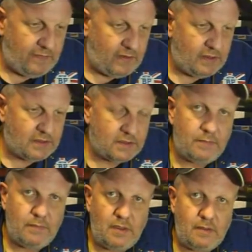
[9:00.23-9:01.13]
see if I can
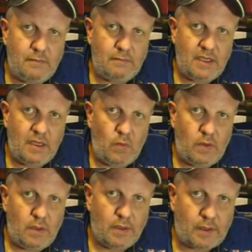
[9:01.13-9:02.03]
assemble it and make it
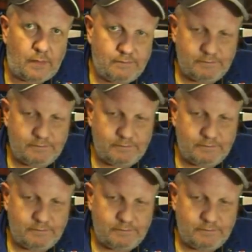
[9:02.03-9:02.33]
work.